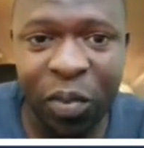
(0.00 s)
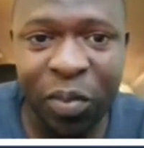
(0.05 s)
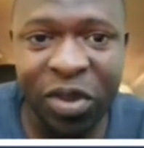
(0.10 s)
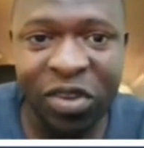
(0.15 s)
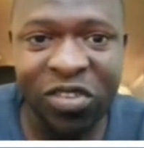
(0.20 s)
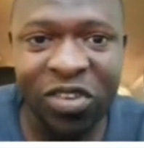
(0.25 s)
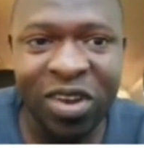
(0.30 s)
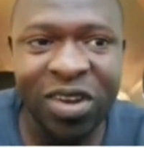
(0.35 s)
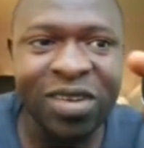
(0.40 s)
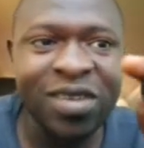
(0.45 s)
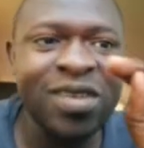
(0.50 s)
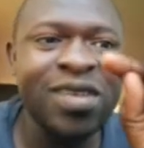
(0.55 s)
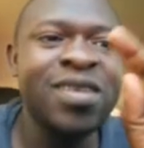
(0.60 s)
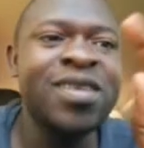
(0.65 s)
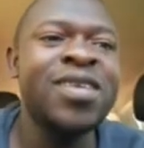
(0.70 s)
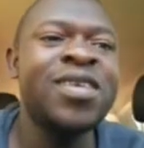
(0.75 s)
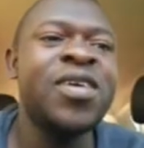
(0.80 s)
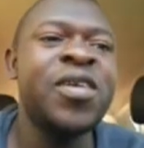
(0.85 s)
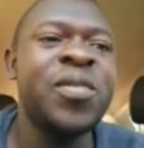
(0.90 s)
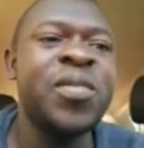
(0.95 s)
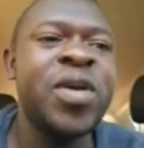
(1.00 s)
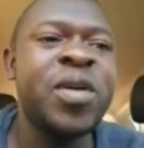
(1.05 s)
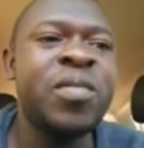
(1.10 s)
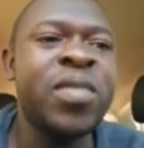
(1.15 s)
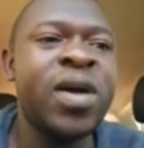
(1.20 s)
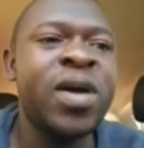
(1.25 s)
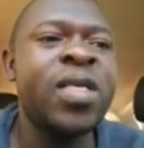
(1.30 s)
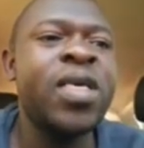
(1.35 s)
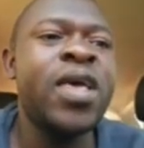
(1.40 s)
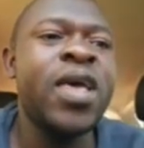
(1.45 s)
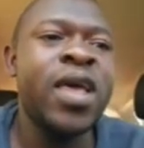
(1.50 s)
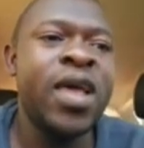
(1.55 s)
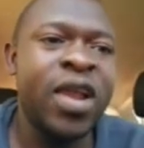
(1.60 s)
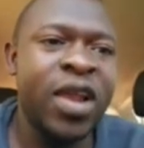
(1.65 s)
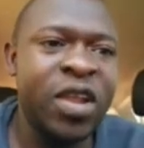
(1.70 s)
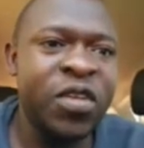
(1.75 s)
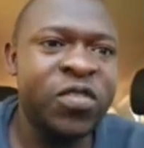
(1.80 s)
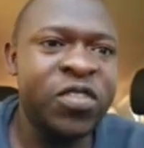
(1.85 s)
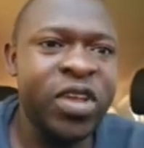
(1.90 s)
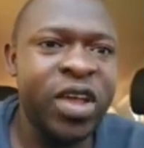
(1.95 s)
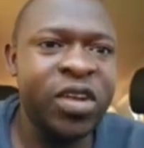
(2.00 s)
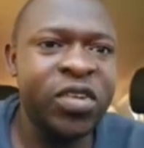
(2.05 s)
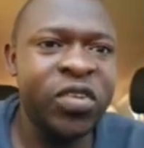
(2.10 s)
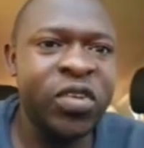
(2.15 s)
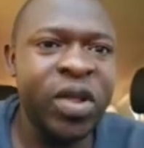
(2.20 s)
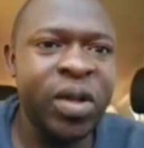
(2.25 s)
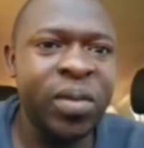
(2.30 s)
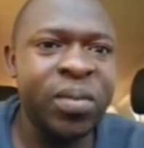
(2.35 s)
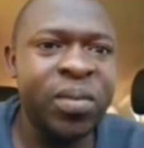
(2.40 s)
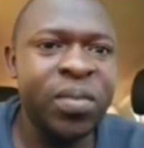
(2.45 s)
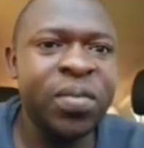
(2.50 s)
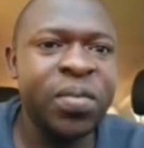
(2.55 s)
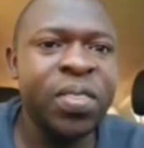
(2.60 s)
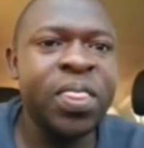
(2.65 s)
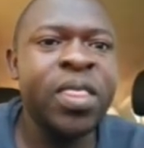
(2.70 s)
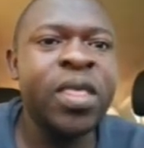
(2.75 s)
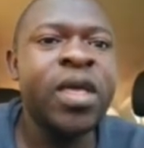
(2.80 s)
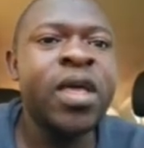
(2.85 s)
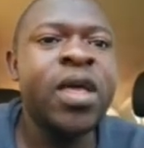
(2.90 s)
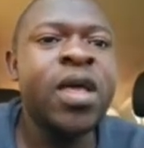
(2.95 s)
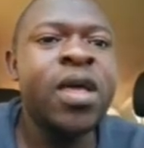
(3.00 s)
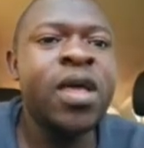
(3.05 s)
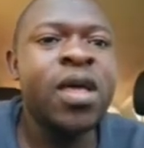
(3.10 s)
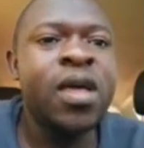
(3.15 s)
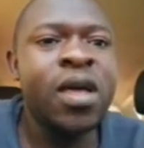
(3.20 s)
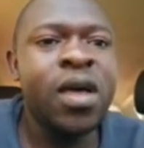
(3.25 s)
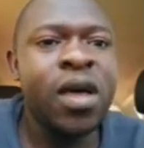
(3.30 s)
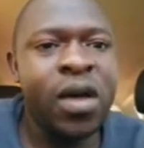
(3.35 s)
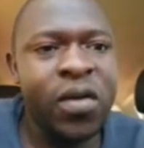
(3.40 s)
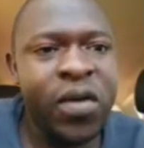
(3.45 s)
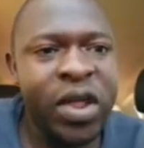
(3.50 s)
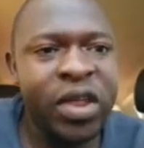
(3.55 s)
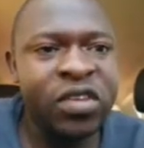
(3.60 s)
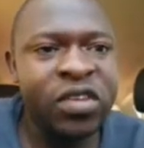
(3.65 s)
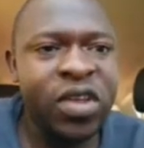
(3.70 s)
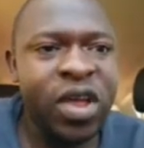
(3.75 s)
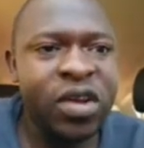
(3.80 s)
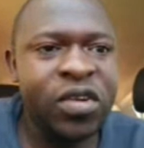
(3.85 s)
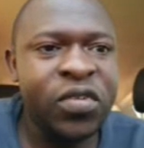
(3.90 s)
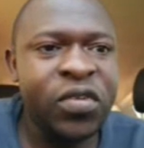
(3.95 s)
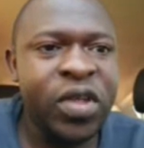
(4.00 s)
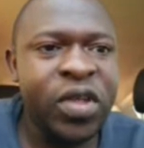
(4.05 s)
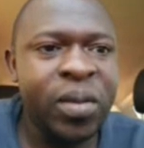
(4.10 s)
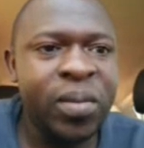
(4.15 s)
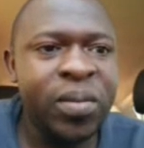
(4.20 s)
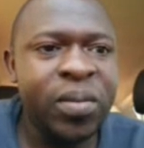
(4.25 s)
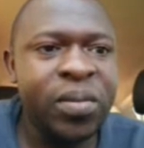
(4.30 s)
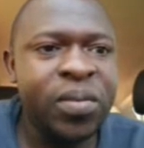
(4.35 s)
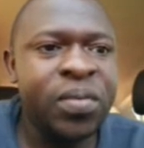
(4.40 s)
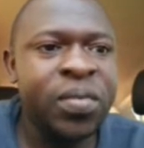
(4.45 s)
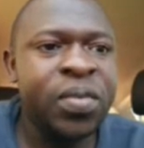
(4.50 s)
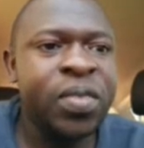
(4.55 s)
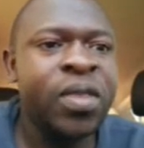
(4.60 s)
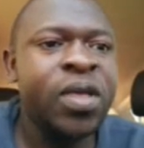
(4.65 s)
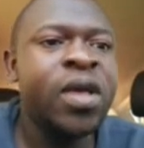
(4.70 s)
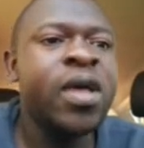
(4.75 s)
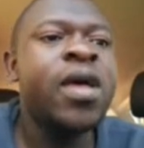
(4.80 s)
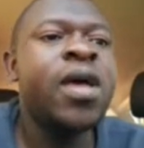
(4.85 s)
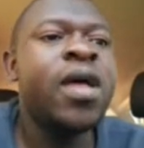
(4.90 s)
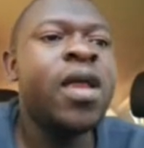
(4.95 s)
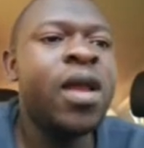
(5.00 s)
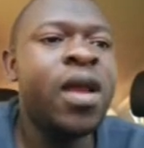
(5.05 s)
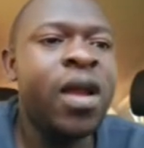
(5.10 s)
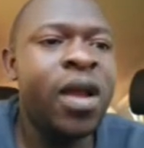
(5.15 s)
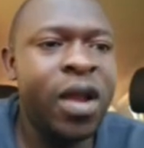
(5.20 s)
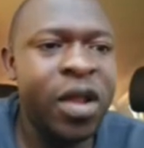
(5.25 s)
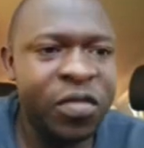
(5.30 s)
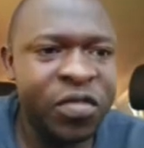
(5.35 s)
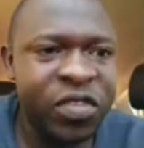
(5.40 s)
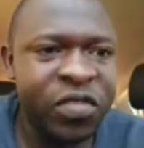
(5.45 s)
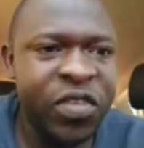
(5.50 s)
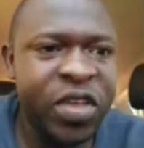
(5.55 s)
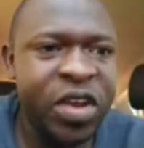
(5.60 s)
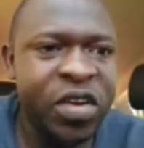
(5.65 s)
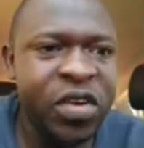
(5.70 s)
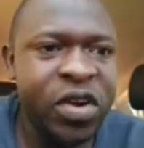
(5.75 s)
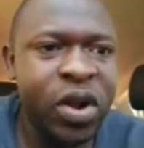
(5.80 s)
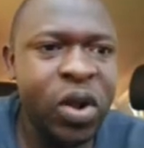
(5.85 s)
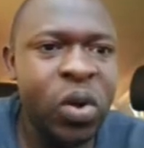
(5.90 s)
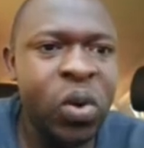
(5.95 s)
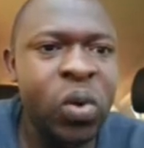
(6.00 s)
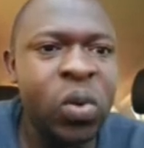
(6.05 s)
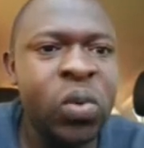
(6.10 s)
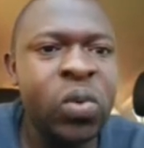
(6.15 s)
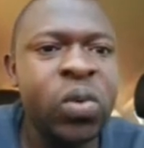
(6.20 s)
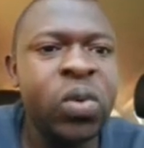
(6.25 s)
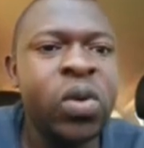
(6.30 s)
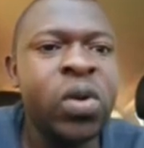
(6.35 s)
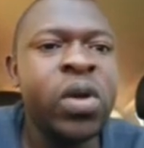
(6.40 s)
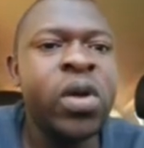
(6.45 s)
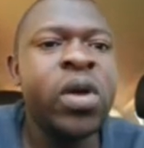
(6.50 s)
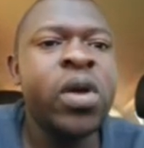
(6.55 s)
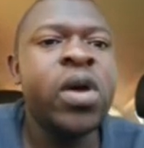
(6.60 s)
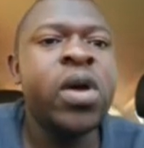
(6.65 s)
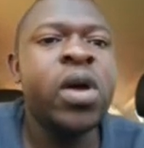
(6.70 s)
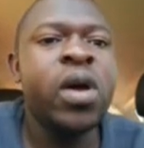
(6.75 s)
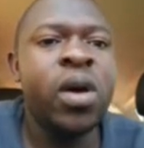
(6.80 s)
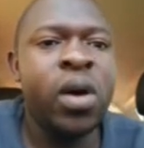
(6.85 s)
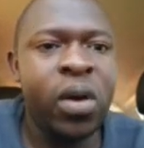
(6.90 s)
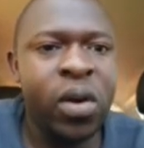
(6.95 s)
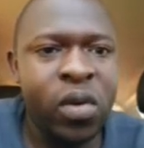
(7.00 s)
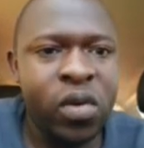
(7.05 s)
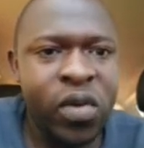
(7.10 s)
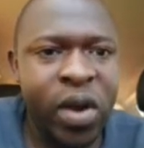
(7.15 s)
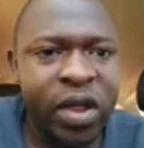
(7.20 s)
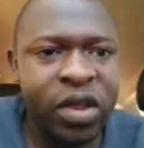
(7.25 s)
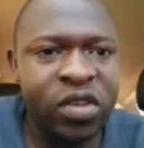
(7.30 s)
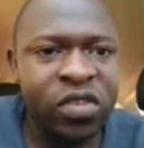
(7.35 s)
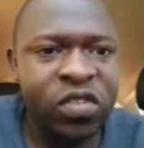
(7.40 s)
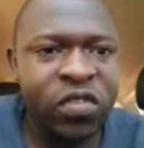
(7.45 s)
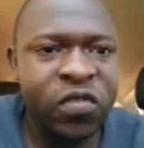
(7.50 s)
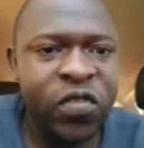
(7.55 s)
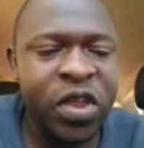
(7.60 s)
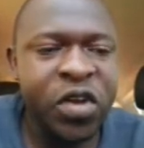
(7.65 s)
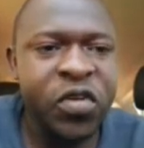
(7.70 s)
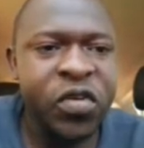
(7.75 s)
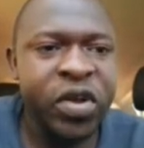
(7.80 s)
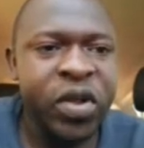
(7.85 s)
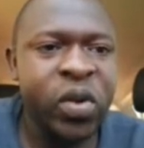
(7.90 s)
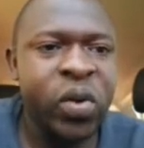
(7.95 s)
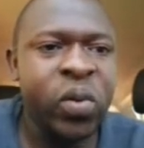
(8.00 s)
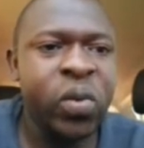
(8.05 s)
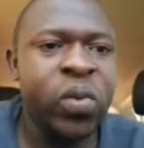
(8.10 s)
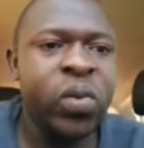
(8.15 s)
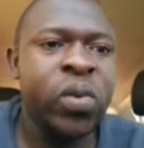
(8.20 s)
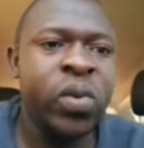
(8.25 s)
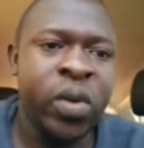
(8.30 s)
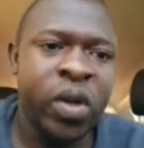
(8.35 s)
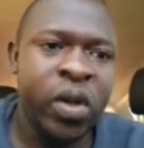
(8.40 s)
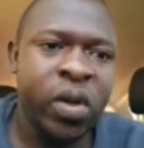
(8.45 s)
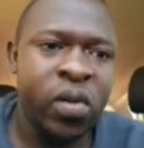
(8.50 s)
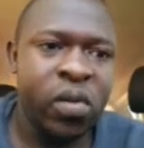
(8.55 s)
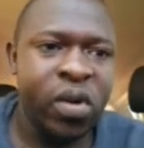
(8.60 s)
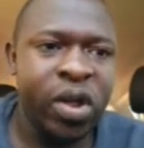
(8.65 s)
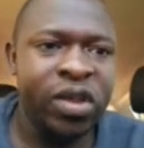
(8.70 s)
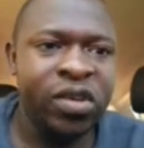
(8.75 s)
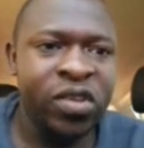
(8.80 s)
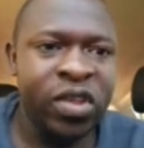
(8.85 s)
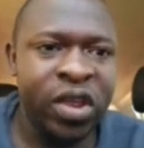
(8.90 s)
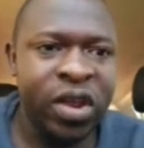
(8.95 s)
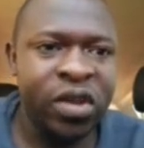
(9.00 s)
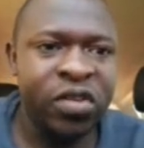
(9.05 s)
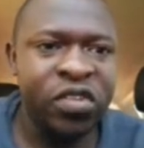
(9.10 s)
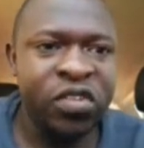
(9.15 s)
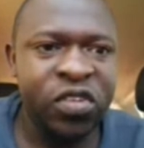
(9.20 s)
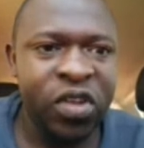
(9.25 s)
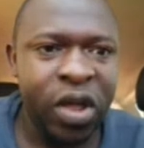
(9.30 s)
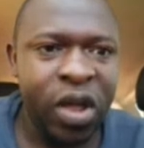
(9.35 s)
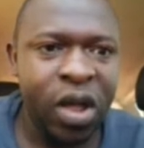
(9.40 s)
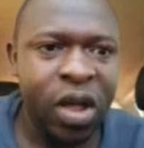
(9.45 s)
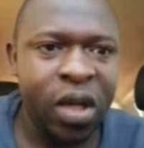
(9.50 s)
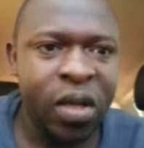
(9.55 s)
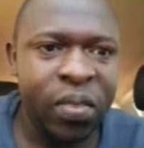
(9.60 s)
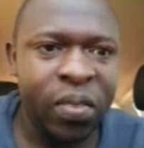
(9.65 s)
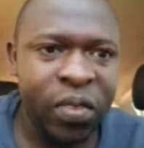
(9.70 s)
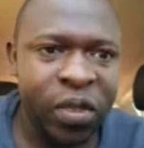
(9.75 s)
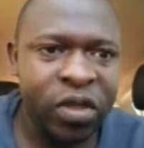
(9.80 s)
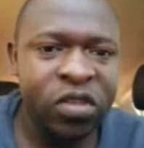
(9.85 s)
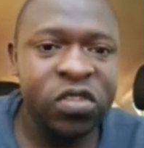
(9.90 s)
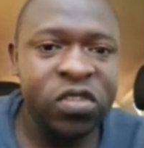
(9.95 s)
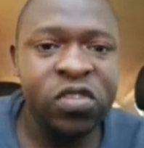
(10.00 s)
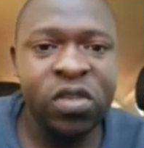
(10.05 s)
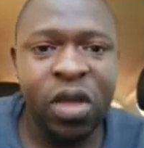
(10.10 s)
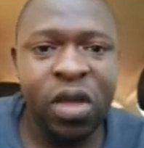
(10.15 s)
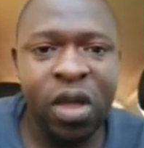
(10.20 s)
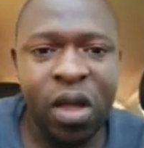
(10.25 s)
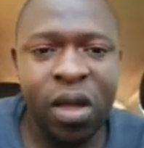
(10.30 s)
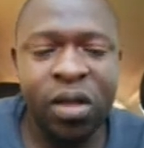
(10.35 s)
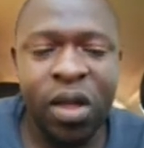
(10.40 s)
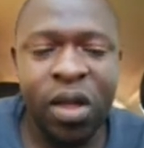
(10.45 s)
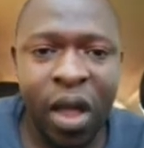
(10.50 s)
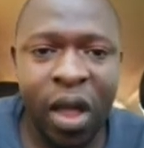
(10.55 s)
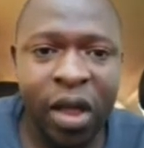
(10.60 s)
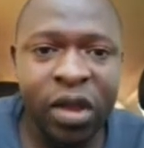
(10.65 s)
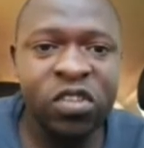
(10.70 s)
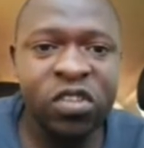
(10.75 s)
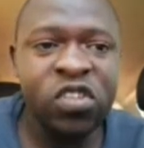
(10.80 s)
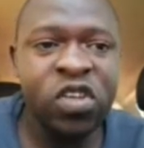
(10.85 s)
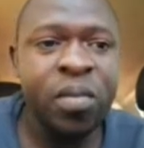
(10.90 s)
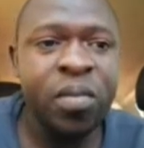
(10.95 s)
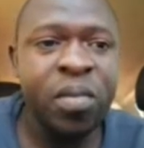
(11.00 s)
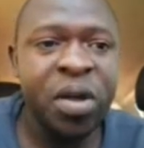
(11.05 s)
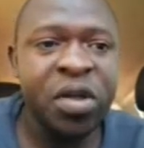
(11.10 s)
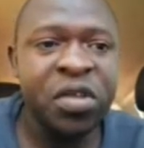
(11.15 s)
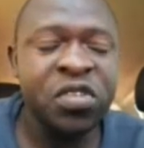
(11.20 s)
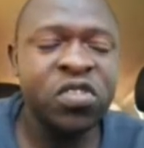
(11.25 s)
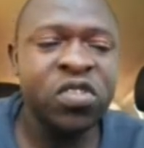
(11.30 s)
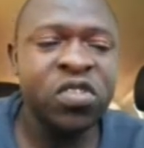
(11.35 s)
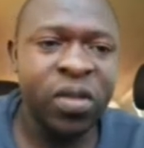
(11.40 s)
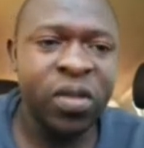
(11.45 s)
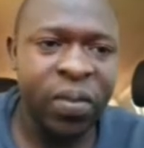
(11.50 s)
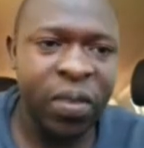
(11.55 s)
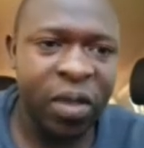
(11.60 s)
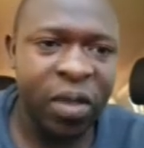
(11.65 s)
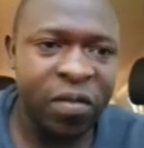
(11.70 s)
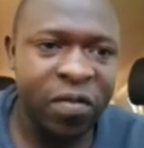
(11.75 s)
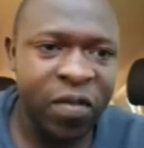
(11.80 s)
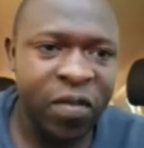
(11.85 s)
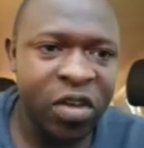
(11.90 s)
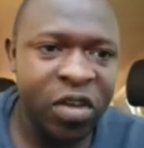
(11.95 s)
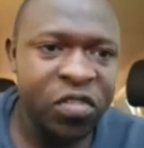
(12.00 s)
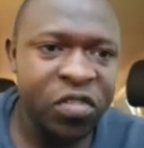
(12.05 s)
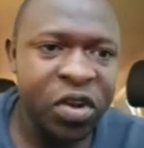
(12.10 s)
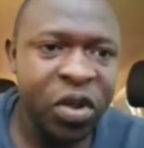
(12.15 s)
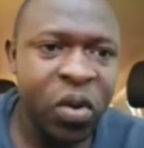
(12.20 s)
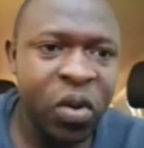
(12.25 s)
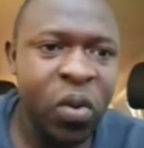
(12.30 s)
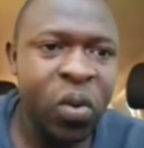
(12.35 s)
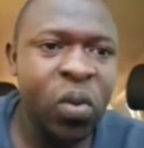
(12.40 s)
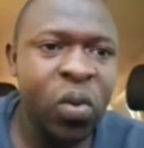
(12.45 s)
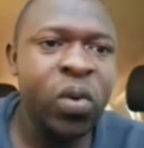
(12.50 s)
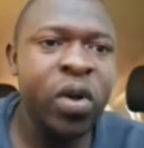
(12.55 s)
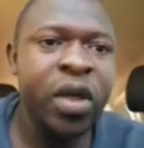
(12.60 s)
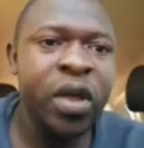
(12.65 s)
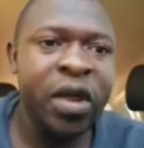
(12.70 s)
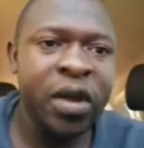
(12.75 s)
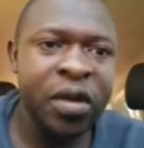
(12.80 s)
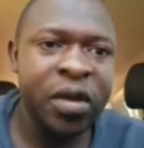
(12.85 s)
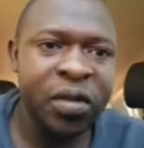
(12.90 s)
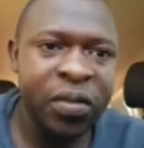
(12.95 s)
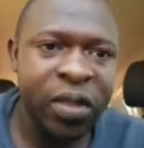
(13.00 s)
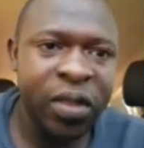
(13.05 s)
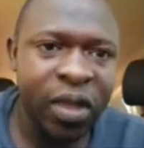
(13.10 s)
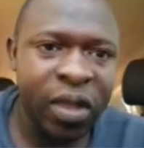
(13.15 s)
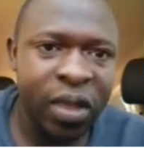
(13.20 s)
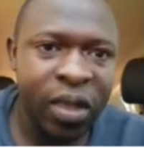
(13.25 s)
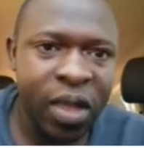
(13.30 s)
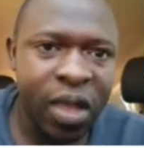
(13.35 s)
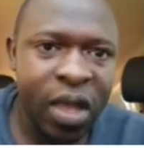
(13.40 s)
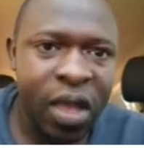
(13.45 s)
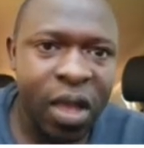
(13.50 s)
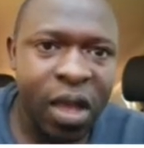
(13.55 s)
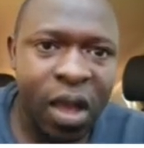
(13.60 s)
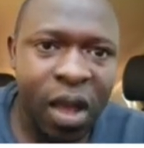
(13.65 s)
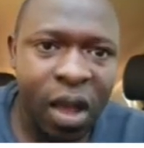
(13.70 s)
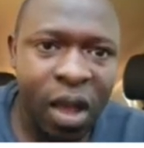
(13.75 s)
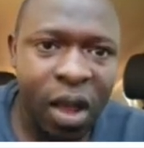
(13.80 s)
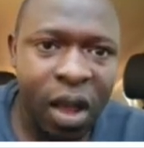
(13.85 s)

of your patient. Remember, left atrium, right atrium, left ventricle, right ventricle, right? And these heart chambers, the ventricle and the